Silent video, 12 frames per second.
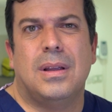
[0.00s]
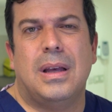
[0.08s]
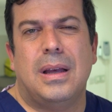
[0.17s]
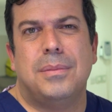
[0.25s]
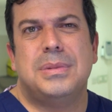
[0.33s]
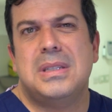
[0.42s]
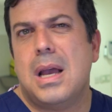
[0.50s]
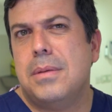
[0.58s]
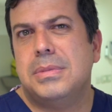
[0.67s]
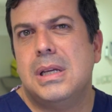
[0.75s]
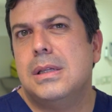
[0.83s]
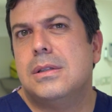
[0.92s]
um, time
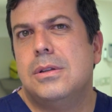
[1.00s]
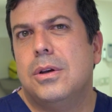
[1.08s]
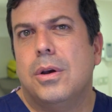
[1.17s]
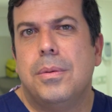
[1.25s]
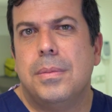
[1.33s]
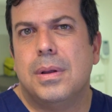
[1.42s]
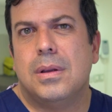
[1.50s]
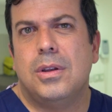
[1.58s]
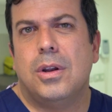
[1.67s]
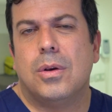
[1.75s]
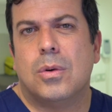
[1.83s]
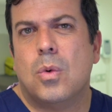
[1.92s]
tends to go, you
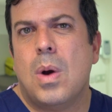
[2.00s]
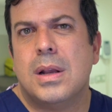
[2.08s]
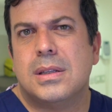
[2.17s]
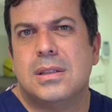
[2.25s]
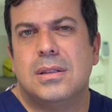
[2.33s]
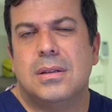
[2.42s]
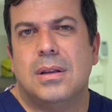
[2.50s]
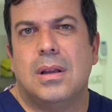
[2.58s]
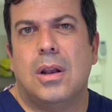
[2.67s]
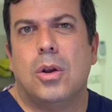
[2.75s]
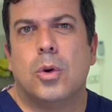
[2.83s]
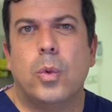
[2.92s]
know, quite a
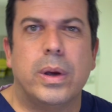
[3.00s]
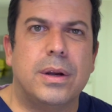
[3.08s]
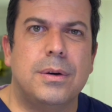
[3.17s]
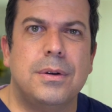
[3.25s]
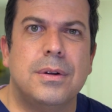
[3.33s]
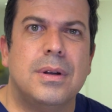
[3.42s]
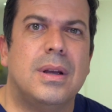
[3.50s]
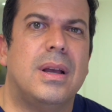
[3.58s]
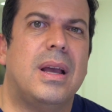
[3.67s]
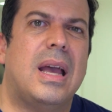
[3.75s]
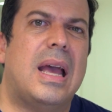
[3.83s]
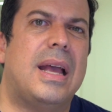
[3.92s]
lot quicker
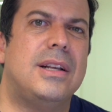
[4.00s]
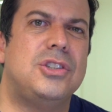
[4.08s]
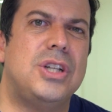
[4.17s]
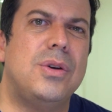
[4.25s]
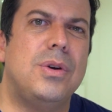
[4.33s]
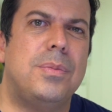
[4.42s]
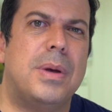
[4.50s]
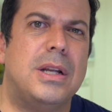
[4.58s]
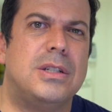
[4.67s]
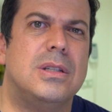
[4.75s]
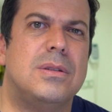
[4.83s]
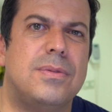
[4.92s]
and generally
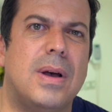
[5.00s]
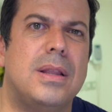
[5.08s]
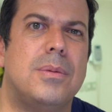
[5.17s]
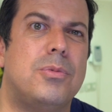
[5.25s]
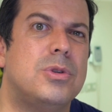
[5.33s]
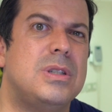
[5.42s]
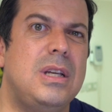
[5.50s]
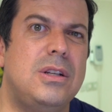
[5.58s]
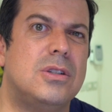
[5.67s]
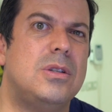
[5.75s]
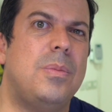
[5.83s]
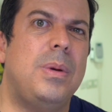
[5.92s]
patients find the
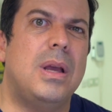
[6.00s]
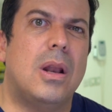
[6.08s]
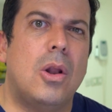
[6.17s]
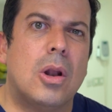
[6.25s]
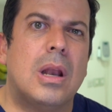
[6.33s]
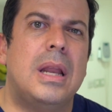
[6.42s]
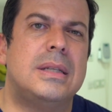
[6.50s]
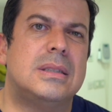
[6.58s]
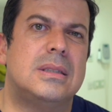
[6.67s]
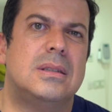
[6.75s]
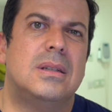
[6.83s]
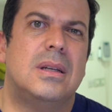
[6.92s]
procedure to be a lot
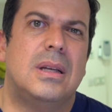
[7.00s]
less